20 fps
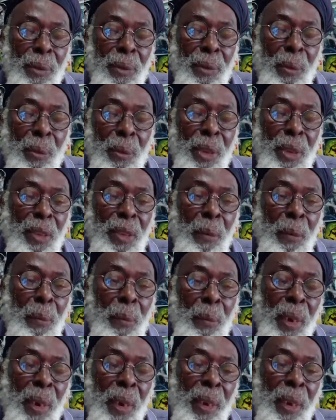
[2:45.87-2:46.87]
some man say my
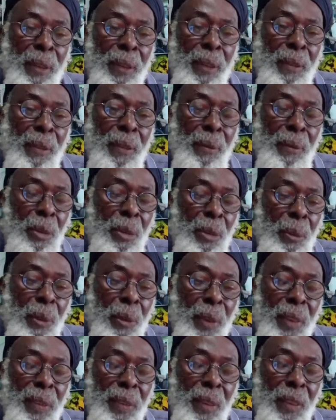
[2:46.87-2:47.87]
ballad, but my
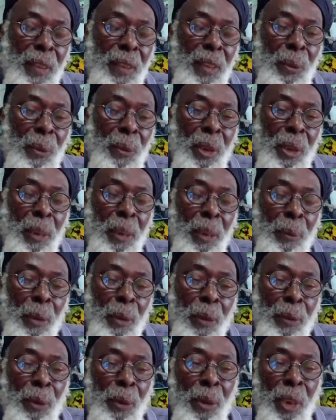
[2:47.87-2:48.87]
Rasta same way, can
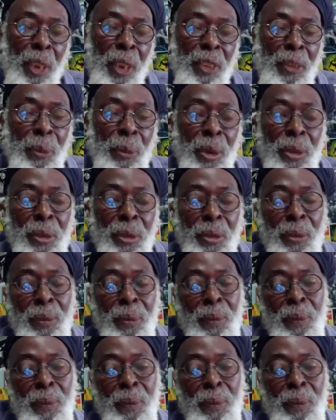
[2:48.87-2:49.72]
have no locks, but